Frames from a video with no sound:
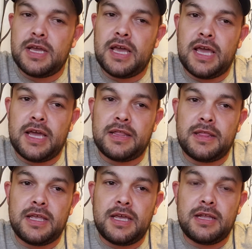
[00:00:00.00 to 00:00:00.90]

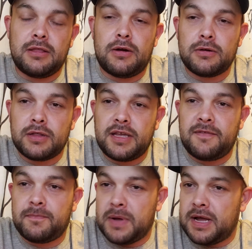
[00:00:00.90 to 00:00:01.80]
and the
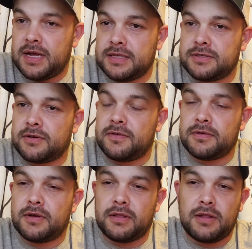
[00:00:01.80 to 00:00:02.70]
longleaf pines
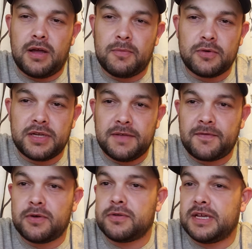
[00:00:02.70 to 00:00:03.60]
are a lot more
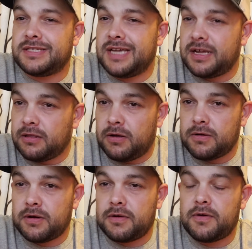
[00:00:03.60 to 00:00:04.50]
difficult. They take
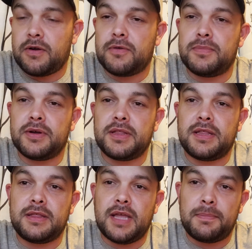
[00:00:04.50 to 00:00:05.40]
longer to grow, but
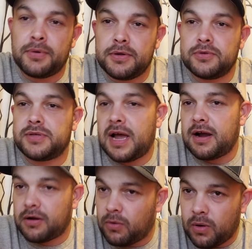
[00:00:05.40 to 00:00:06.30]
they produce
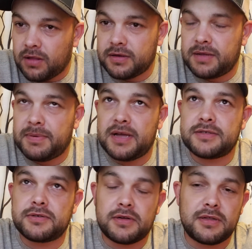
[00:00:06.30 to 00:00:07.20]
higher quality pine
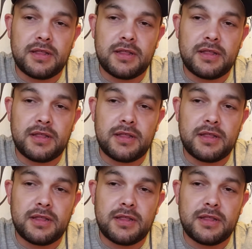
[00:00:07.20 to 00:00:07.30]
straw that